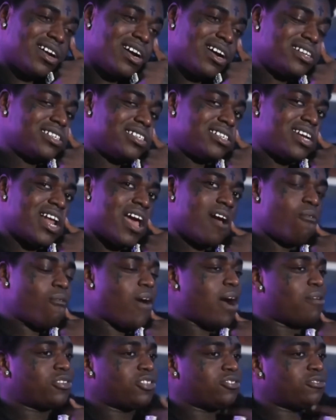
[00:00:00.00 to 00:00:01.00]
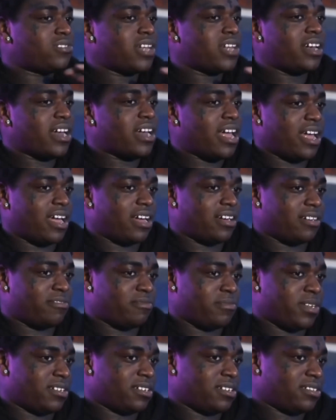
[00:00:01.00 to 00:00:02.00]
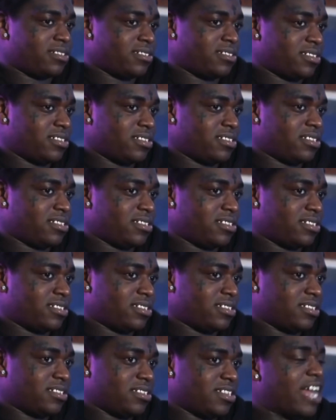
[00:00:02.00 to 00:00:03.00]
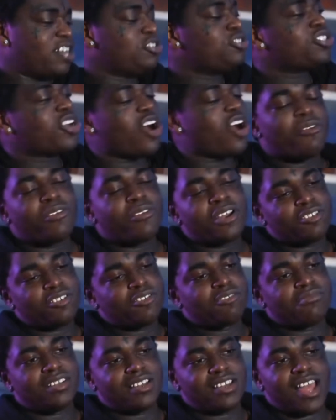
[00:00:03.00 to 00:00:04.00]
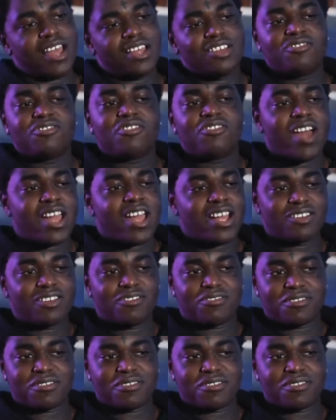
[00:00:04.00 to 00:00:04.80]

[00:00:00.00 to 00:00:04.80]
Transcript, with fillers: cause it's like why would you think that of me like you should already know me like you know i ain't